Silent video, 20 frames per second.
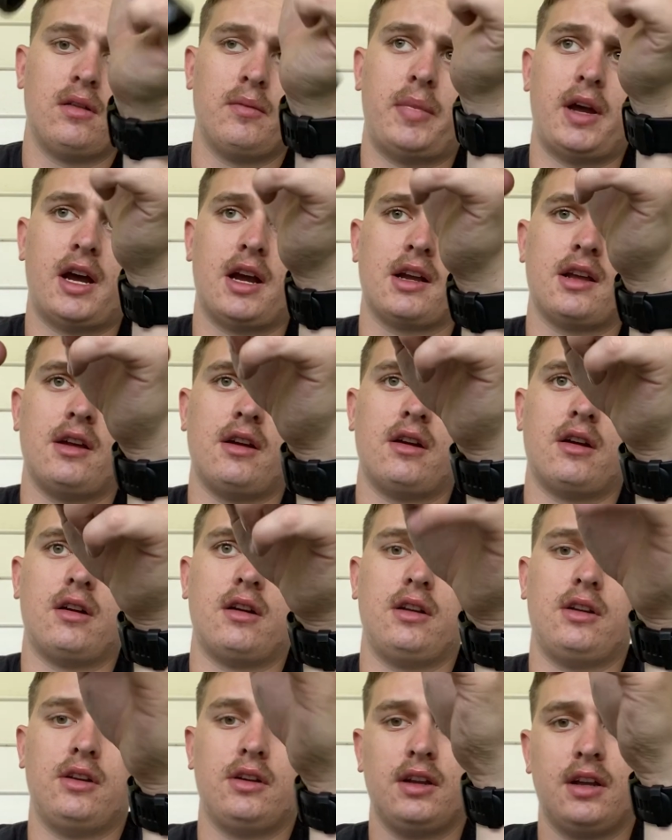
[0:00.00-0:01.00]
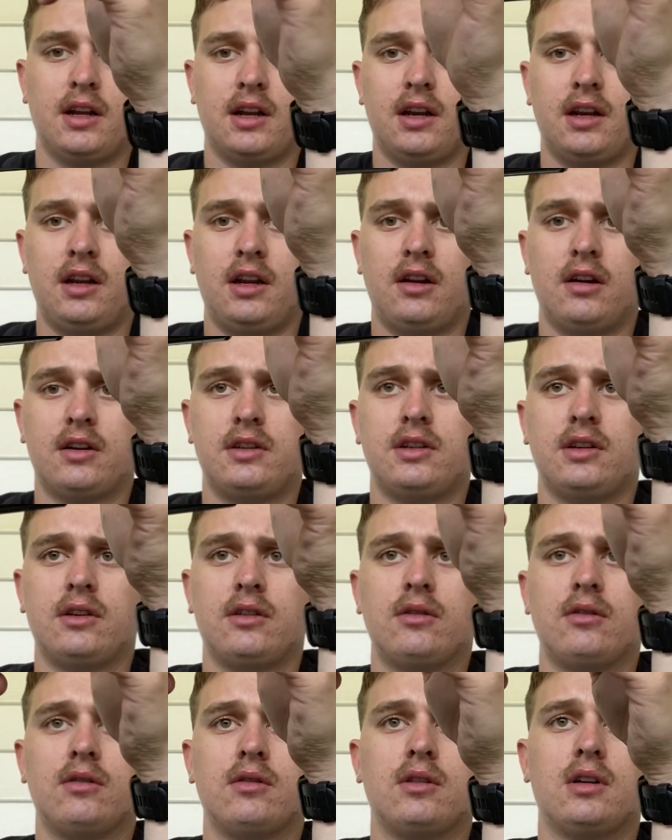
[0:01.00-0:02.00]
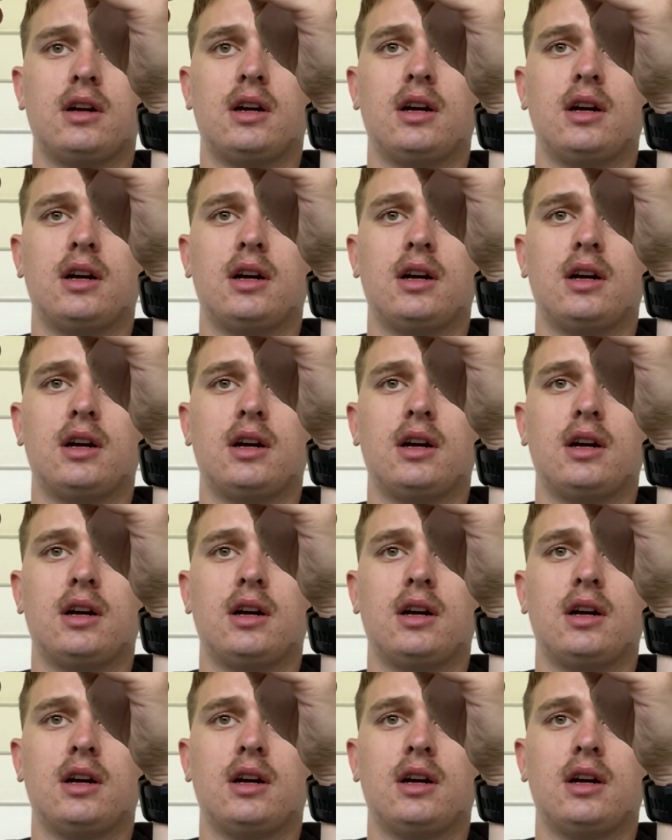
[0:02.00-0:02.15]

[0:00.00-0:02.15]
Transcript: back here, you can get in here too.